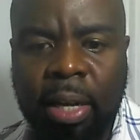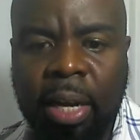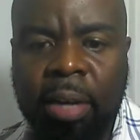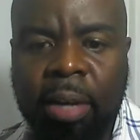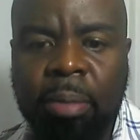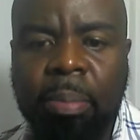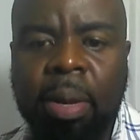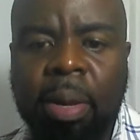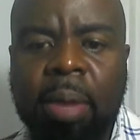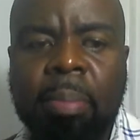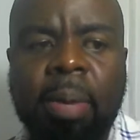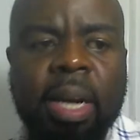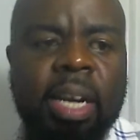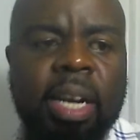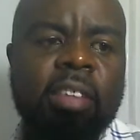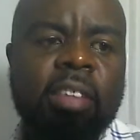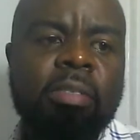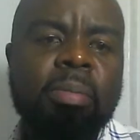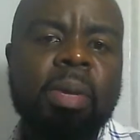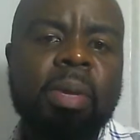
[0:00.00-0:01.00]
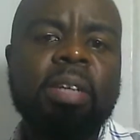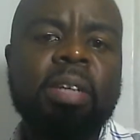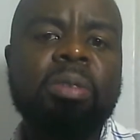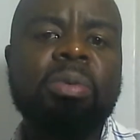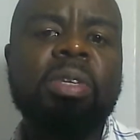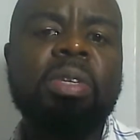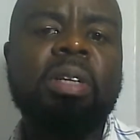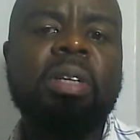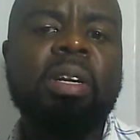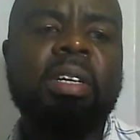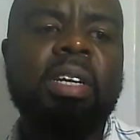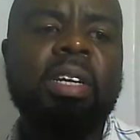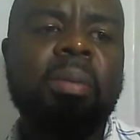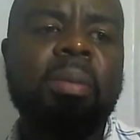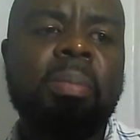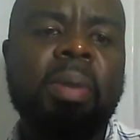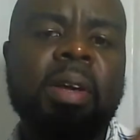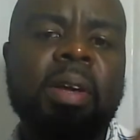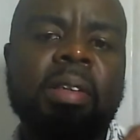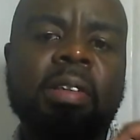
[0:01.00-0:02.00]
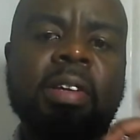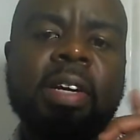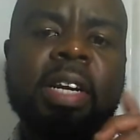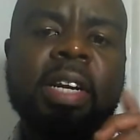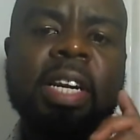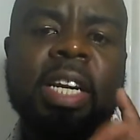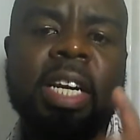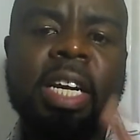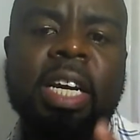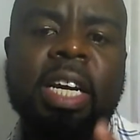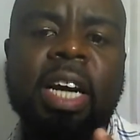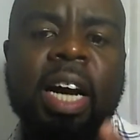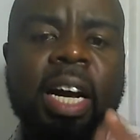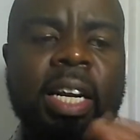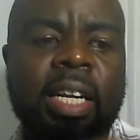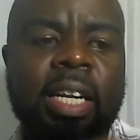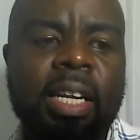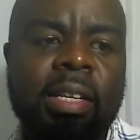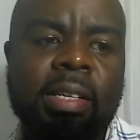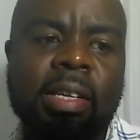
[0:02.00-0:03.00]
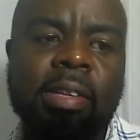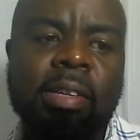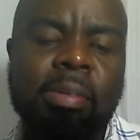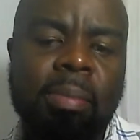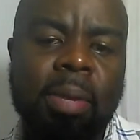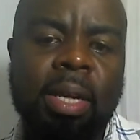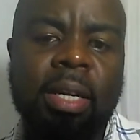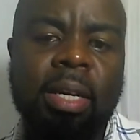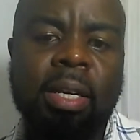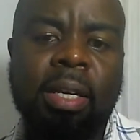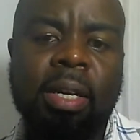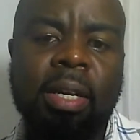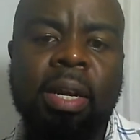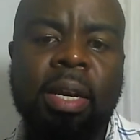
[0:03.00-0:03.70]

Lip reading: and by management we started by screening and assessment.